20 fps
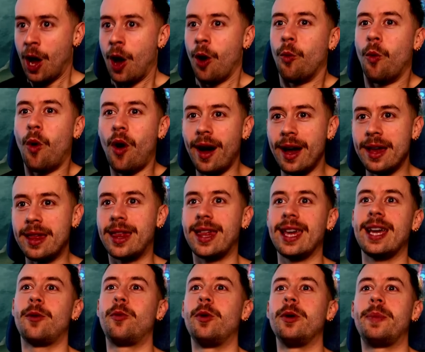what I
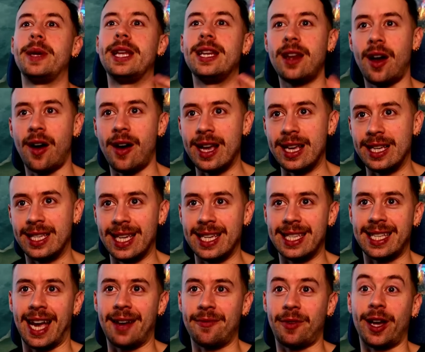think would be nice is
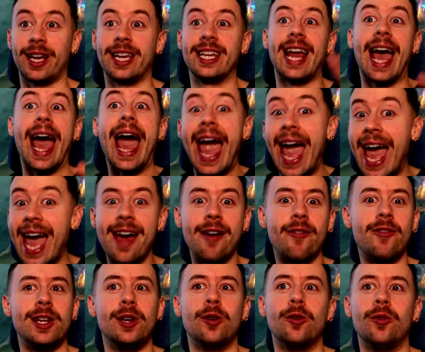to have like an
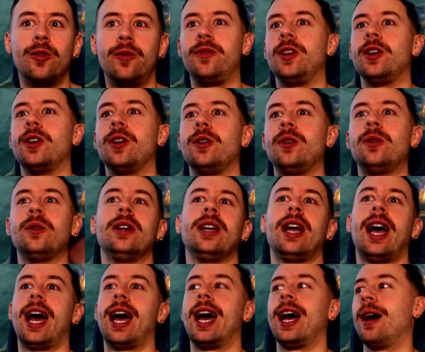aerial view
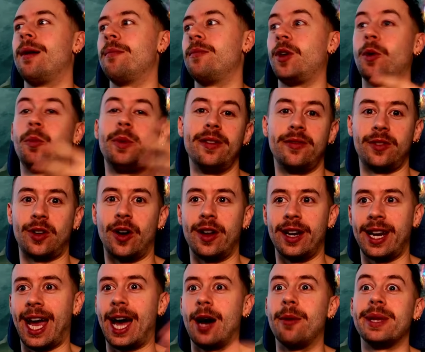that we've got
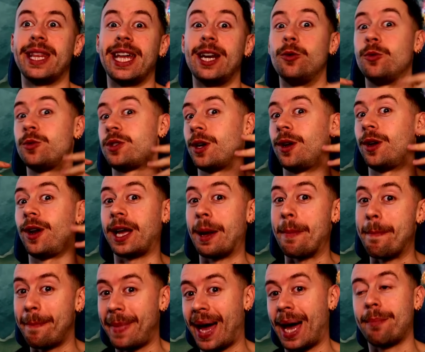now, but then also like a
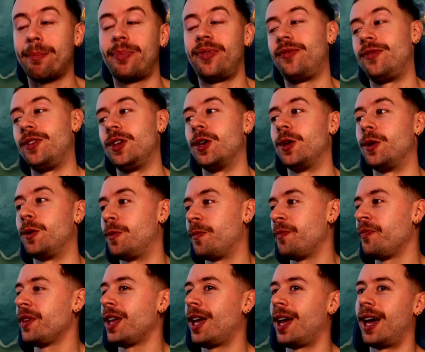map view.
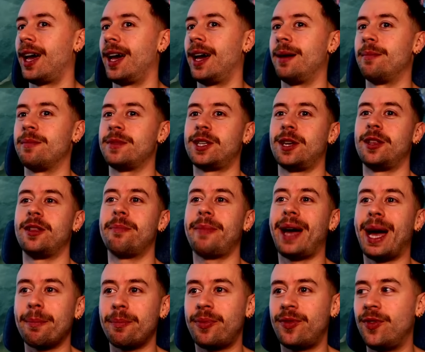So the
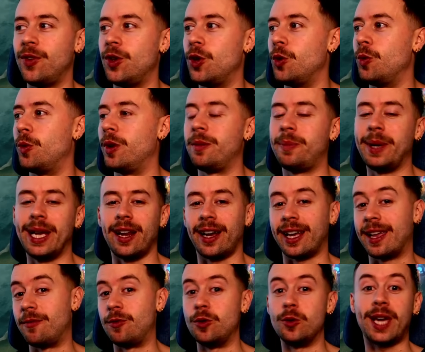map view would be
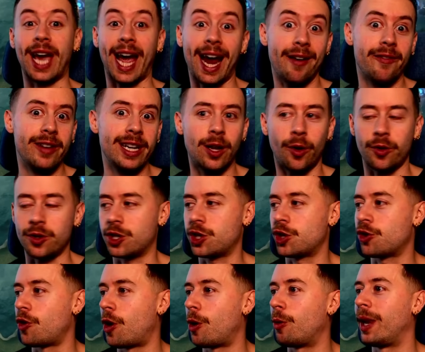like if you carried on
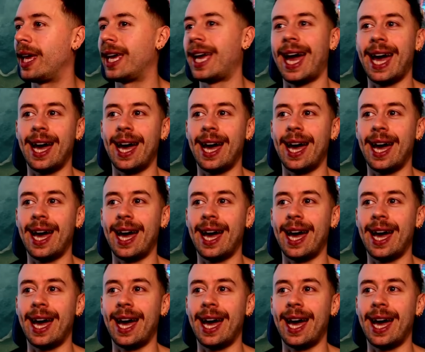scrolling